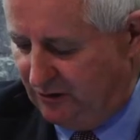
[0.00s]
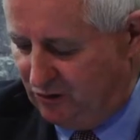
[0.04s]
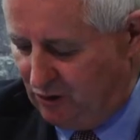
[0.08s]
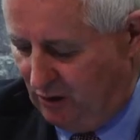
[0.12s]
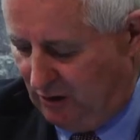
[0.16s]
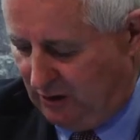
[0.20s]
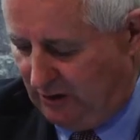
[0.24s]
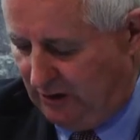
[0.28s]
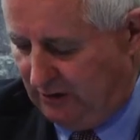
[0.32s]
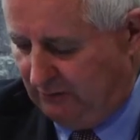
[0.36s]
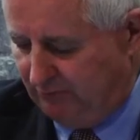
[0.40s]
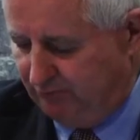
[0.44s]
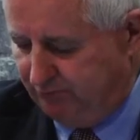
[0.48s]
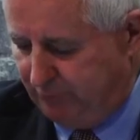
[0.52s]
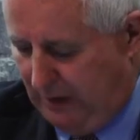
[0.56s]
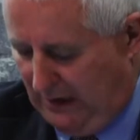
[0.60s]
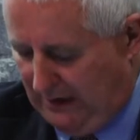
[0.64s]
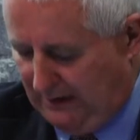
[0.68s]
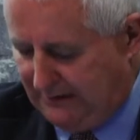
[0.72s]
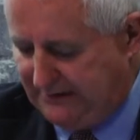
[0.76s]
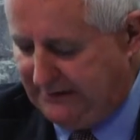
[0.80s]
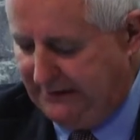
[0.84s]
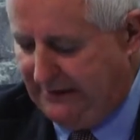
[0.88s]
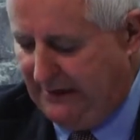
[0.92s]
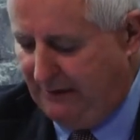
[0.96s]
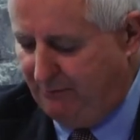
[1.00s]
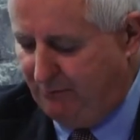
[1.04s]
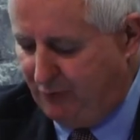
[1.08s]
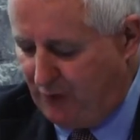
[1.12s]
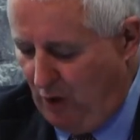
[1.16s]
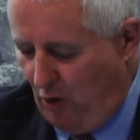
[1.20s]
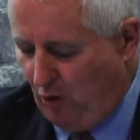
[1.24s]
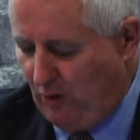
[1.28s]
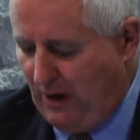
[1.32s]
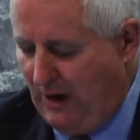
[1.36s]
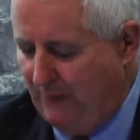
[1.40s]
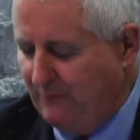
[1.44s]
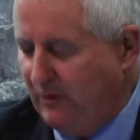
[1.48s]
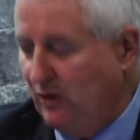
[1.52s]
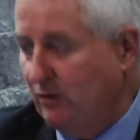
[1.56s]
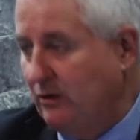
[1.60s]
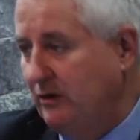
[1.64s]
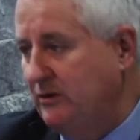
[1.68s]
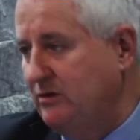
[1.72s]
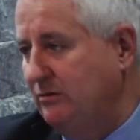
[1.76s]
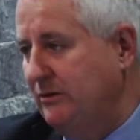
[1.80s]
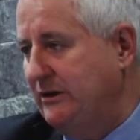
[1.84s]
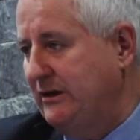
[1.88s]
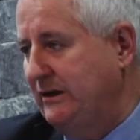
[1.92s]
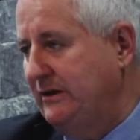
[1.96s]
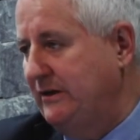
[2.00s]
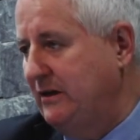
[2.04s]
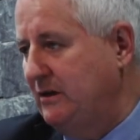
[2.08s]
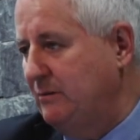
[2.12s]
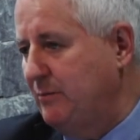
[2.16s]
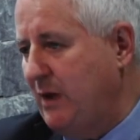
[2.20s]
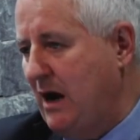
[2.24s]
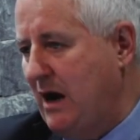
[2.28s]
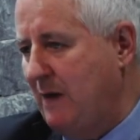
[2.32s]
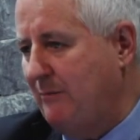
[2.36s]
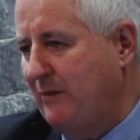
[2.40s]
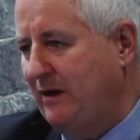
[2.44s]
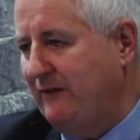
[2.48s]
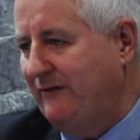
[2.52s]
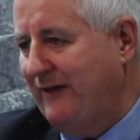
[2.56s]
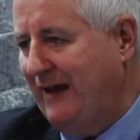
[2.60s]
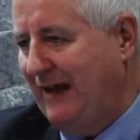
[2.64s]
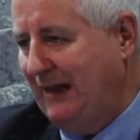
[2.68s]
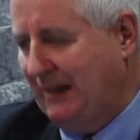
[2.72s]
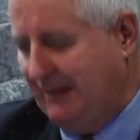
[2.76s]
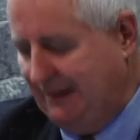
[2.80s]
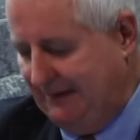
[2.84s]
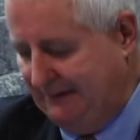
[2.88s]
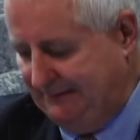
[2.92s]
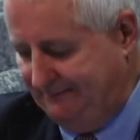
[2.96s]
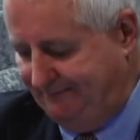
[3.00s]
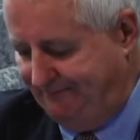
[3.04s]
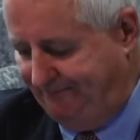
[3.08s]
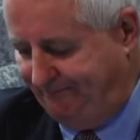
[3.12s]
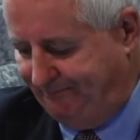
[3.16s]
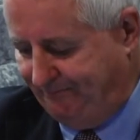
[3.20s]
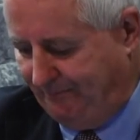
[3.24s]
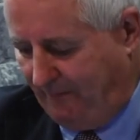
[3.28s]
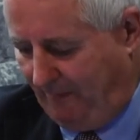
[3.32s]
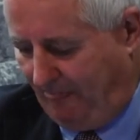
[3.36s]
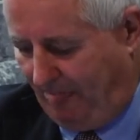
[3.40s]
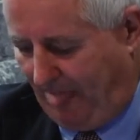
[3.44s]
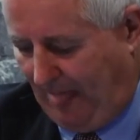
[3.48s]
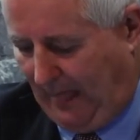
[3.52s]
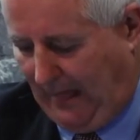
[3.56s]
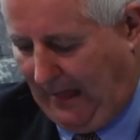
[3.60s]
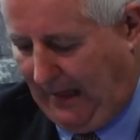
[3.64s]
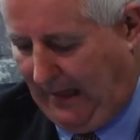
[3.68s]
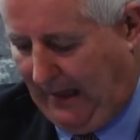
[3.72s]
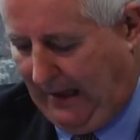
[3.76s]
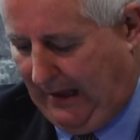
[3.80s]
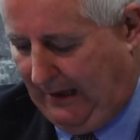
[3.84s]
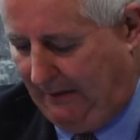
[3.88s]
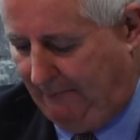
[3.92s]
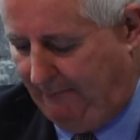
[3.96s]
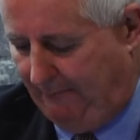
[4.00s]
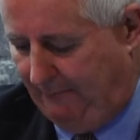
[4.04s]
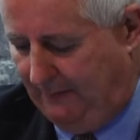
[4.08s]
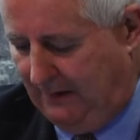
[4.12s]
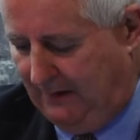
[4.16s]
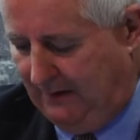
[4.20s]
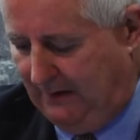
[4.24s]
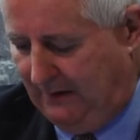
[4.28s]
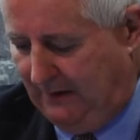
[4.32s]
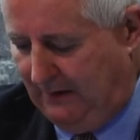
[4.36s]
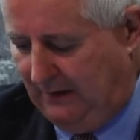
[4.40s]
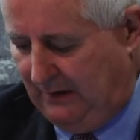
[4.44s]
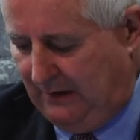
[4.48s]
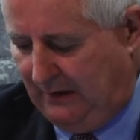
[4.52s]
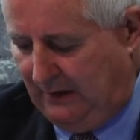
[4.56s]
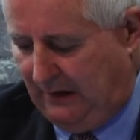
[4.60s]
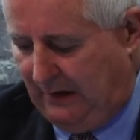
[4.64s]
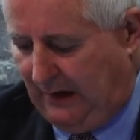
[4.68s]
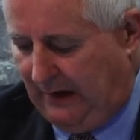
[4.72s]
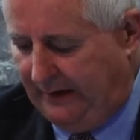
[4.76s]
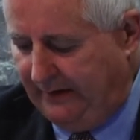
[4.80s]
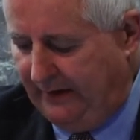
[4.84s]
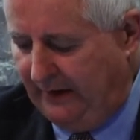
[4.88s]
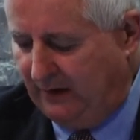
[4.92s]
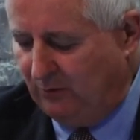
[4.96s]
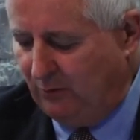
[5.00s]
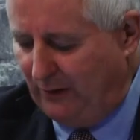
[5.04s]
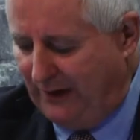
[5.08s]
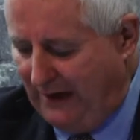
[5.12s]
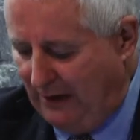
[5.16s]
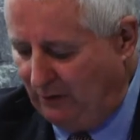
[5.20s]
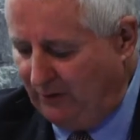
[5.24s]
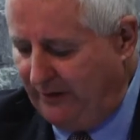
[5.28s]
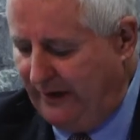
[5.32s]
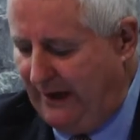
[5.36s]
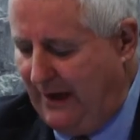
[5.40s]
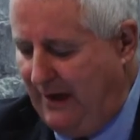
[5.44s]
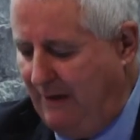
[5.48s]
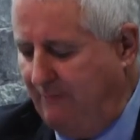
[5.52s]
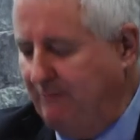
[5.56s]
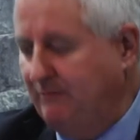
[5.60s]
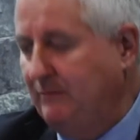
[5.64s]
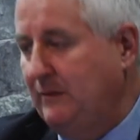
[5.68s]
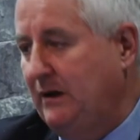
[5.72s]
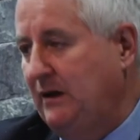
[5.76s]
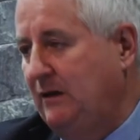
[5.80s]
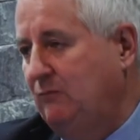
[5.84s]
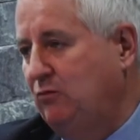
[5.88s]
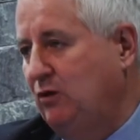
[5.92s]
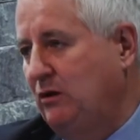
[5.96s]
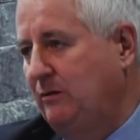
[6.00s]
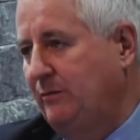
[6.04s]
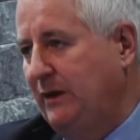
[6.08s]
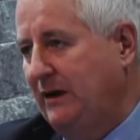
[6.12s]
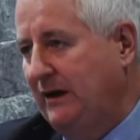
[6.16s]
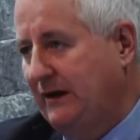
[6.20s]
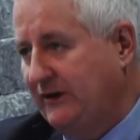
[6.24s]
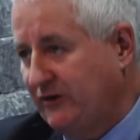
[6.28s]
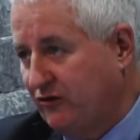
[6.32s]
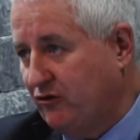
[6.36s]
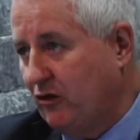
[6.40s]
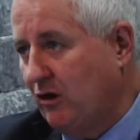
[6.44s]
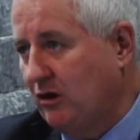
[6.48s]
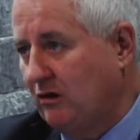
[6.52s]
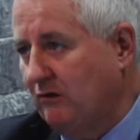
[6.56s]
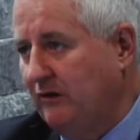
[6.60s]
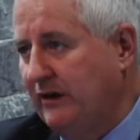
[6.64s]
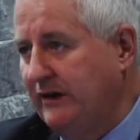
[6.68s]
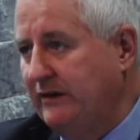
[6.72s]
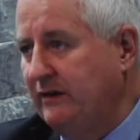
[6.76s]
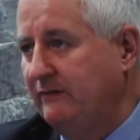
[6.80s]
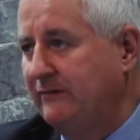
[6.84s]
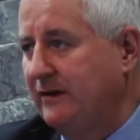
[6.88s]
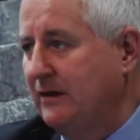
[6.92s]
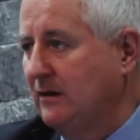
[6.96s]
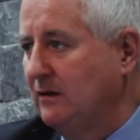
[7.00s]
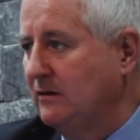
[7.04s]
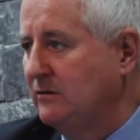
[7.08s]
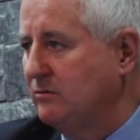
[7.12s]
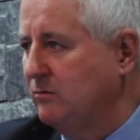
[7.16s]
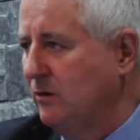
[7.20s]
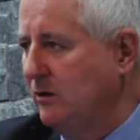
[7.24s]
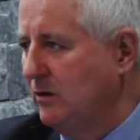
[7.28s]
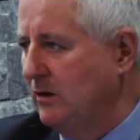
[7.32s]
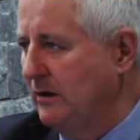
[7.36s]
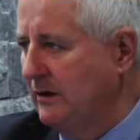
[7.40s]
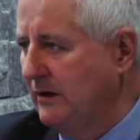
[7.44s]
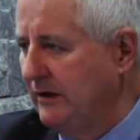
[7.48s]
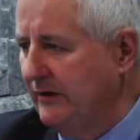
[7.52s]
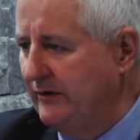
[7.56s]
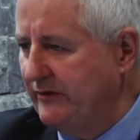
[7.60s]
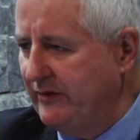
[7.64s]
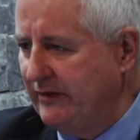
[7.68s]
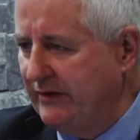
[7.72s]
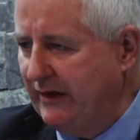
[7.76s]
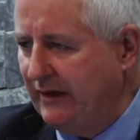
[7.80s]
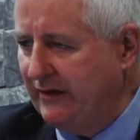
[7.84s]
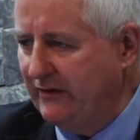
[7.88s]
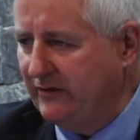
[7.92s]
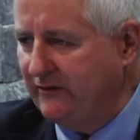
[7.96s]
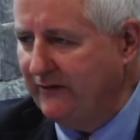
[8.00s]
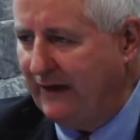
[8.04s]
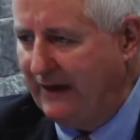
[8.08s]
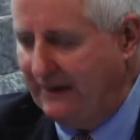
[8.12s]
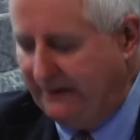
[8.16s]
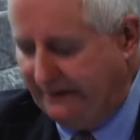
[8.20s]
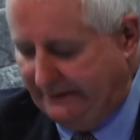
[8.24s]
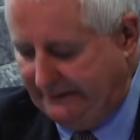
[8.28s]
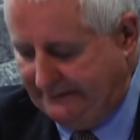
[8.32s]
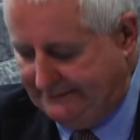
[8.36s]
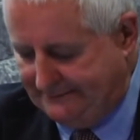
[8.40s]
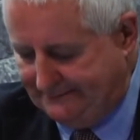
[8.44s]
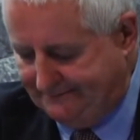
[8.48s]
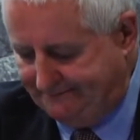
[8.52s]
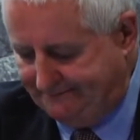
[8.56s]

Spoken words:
the Drug Policy and Program Unit within the Department of Health. I think without them, it would have been extraordinarily difficult to organise today's event.